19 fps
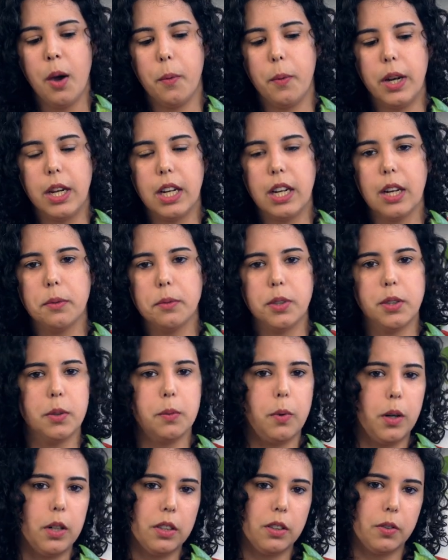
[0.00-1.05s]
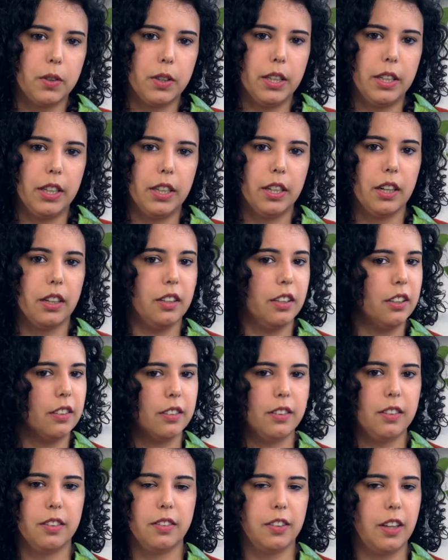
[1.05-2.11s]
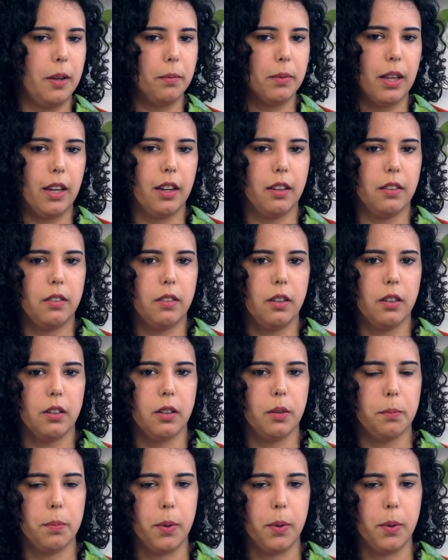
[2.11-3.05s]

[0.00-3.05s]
When it comes to watering, it's the same thing as the other